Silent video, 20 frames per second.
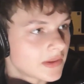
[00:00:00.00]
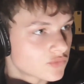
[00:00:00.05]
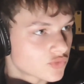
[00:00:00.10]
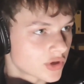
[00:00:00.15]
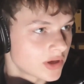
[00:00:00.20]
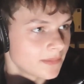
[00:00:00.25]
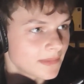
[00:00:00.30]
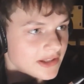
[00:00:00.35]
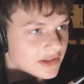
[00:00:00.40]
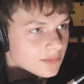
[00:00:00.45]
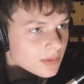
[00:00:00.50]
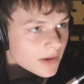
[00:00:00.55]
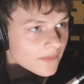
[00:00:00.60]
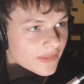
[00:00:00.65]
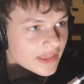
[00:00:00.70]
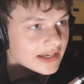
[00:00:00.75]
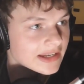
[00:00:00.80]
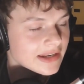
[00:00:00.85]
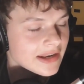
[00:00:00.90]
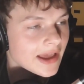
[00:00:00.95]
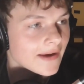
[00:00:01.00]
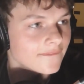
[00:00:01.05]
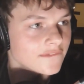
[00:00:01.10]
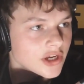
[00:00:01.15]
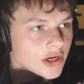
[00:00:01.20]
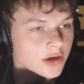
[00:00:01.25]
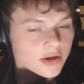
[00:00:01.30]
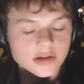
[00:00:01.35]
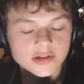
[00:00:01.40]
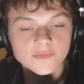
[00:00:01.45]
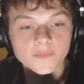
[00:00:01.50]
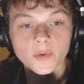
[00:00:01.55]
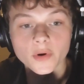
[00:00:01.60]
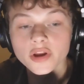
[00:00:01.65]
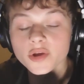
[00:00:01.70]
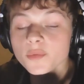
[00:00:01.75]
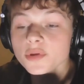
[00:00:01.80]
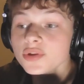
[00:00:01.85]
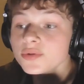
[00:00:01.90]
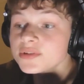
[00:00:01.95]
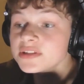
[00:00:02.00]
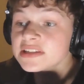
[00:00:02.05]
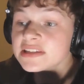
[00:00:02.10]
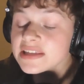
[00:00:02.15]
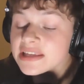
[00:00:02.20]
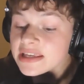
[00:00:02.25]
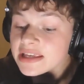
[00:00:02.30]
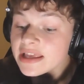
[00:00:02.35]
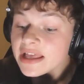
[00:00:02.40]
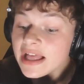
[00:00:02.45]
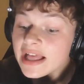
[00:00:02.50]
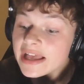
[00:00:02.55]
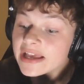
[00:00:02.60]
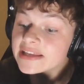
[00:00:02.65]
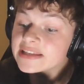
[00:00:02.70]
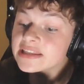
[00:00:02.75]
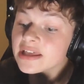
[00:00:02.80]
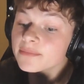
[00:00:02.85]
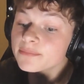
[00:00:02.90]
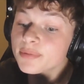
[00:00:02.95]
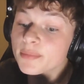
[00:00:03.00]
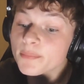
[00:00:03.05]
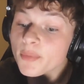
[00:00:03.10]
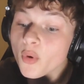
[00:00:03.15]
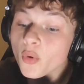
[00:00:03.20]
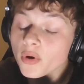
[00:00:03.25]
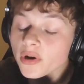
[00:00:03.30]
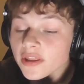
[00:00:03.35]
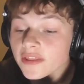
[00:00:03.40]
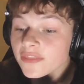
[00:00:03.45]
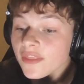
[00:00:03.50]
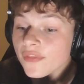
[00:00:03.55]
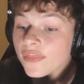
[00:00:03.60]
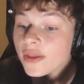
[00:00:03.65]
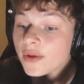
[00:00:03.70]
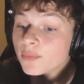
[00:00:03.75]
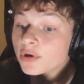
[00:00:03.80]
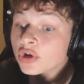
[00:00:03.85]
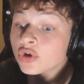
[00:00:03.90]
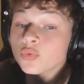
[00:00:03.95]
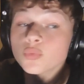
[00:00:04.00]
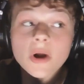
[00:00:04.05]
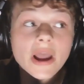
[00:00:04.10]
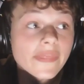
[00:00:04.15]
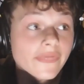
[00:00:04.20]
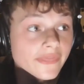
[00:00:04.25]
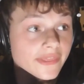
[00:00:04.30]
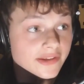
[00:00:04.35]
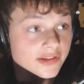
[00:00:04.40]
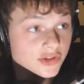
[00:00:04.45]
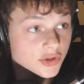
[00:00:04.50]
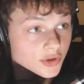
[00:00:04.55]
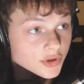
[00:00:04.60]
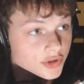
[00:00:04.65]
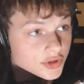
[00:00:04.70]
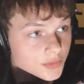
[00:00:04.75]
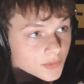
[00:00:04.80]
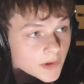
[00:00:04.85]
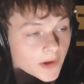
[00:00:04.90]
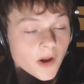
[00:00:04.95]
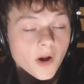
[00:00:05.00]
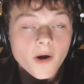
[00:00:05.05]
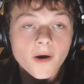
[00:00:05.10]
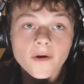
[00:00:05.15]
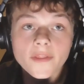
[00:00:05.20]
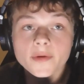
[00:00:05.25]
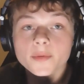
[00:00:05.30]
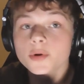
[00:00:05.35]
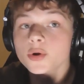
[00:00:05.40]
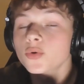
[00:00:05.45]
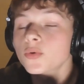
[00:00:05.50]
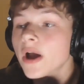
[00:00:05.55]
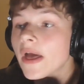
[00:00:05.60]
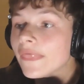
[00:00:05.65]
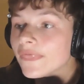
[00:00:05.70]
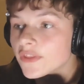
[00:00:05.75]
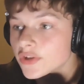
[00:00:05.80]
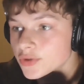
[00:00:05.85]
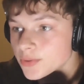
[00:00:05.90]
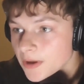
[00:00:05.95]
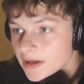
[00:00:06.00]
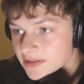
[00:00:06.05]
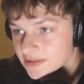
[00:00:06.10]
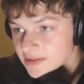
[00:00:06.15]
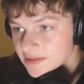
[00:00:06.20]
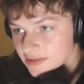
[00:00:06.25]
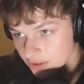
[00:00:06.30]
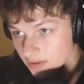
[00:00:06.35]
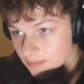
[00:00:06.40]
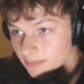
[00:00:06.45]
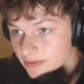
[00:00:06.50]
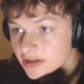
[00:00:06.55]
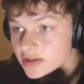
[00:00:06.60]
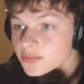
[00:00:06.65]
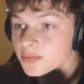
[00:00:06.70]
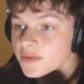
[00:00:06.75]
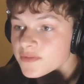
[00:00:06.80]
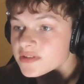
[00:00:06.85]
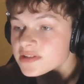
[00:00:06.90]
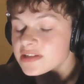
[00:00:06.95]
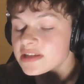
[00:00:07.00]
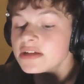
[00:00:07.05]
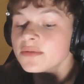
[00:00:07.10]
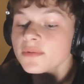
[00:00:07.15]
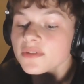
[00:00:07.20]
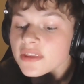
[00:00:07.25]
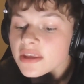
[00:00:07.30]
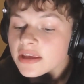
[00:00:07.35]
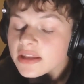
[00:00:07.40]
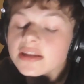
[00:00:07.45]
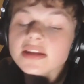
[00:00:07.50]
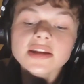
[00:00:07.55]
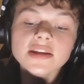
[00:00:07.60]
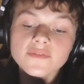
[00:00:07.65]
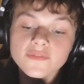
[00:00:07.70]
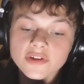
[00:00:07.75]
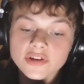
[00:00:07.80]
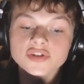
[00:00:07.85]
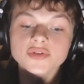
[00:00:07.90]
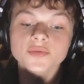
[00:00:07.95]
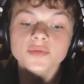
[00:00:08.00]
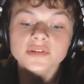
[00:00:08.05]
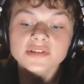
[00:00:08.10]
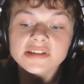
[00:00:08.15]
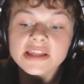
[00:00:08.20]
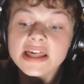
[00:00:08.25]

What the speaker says: treatments whenever they didn't have gender dysphoria, what you'd see is them purporting that they regret the surgery or they regret the transition, because we've seen within individuals